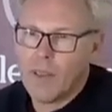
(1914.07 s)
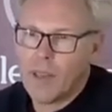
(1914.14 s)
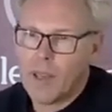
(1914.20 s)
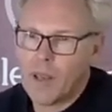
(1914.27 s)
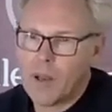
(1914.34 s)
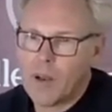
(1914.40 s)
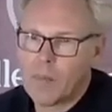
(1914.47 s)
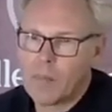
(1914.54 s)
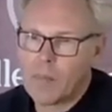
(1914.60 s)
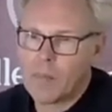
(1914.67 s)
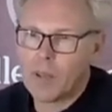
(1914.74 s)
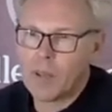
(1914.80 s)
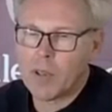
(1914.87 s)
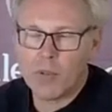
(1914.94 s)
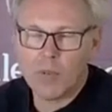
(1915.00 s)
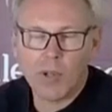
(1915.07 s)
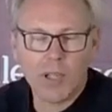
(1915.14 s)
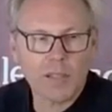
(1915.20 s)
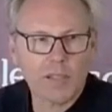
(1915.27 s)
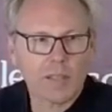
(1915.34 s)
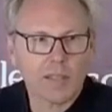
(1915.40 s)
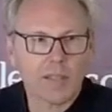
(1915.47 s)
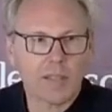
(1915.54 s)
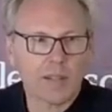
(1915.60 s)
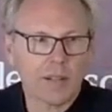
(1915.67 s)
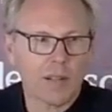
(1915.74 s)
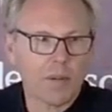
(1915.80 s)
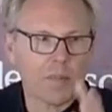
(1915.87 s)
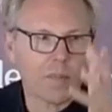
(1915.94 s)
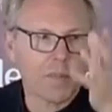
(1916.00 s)
Um, you know, wanting to tell
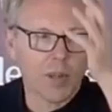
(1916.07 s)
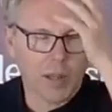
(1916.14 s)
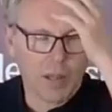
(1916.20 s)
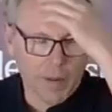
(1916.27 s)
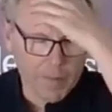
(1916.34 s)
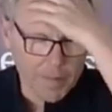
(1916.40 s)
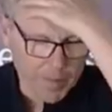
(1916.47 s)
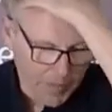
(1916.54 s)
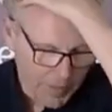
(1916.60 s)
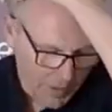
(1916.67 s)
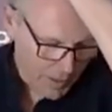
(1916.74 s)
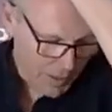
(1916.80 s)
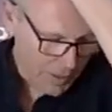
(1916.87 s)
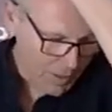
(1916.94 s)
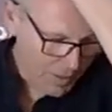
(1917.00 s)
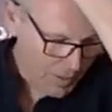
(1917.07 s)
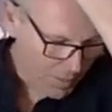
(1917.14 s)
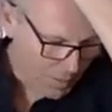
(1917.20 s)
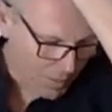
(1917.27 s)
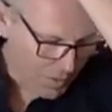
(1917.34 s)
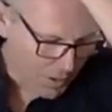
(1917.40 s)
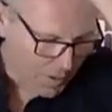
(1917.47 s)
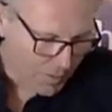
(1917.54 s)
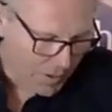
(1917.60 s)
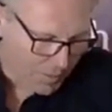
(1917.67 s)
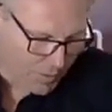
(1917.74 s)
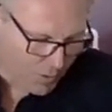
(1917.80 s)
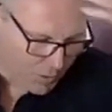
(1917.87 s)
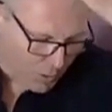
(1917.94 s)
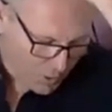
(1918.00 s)
them, uh, uh, the
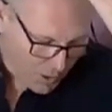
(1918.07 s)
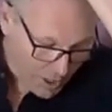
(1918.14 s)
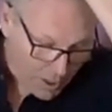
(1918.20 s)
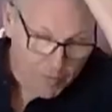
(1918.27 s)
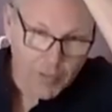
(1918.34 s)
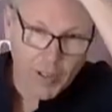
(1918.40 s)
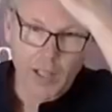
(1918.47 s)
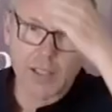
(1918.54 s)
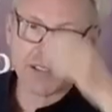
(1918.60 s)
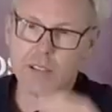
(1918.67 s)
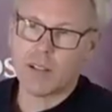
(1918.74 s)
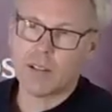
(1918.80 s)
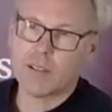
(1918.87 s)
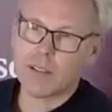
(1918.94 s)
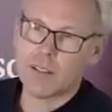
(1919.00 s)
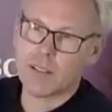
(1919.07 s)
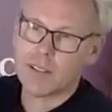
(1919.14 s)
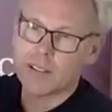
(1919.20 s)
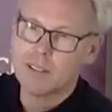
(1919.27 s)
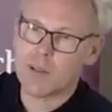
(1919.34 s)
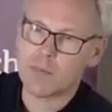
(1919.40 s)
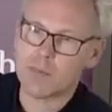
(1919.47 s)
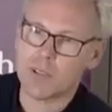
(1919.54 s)
Fort Hare Vice Chancellor attempted